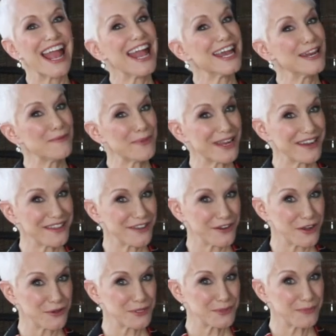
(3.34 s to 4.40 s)
Anybody that
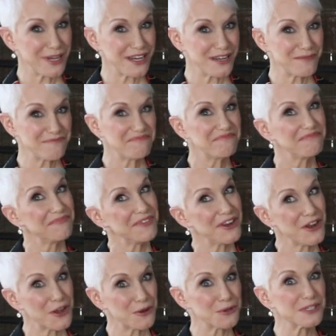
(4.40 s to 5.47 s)
knows me
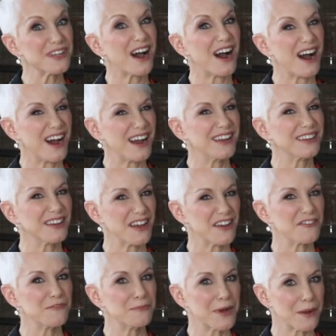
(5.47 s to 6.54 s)
knows I
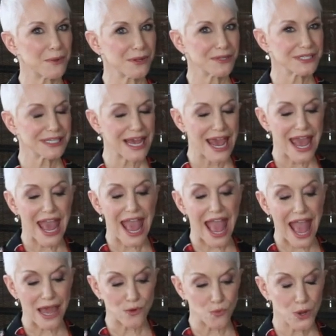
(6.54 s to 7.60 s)
love bubbles.
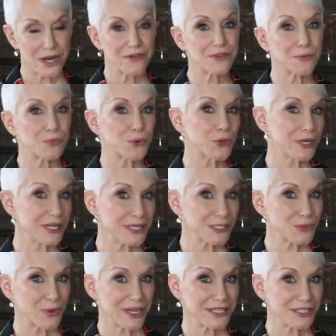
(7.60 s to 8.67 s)
And one of the
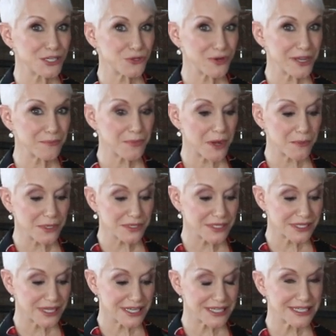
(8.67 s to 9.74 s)
prettiest ways to drink
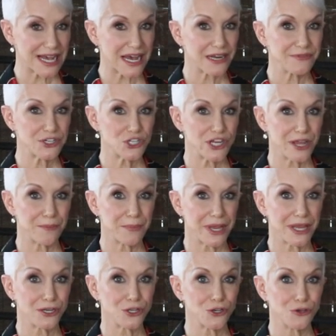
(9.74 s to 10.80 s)
bubbles is out of a
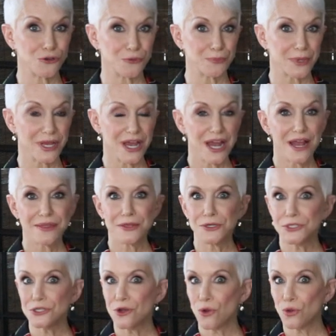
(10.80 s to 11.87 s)
champagne coupe.
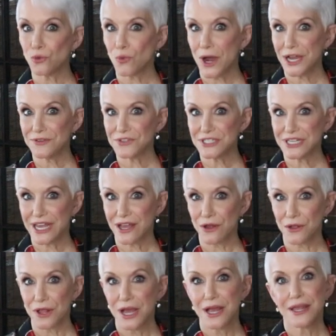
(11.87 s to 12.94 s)
There's an old wives'
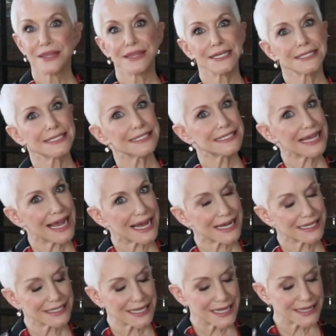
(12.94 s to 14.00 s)
tale that
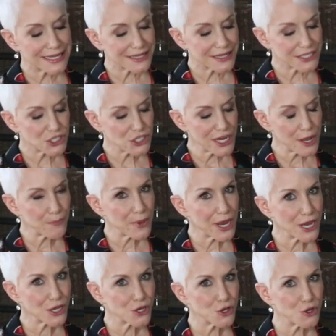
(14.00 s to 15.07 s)
says that the
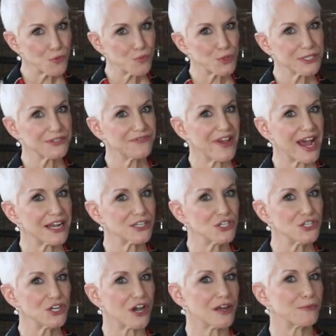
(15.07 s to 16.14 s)
champagne coupe was
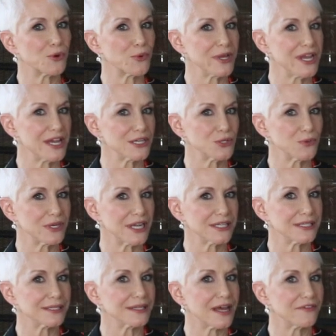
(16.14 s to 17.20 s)
fashioned on Marie
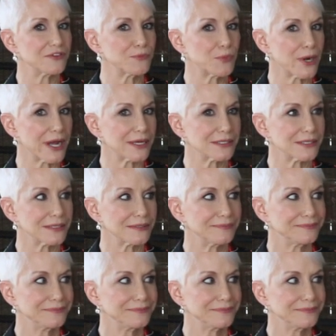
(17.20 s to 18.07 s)
Antoinette's left breast.